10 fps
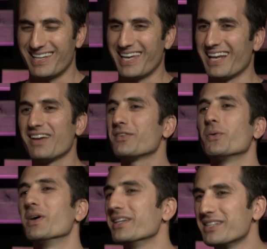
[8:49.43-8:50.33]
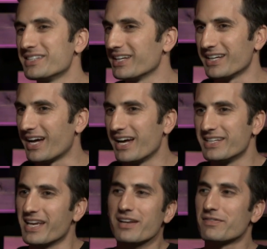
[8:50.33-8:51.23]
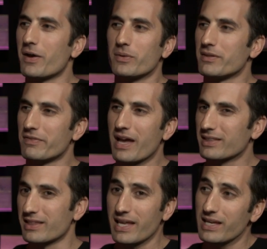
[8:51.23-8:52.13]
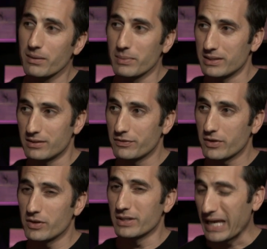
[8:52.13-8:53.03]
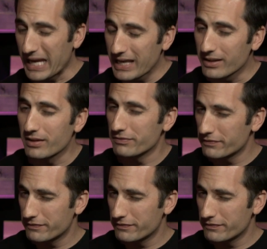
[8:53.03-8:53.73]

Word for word: get everyone to identify with the fact that they can be difficult and the,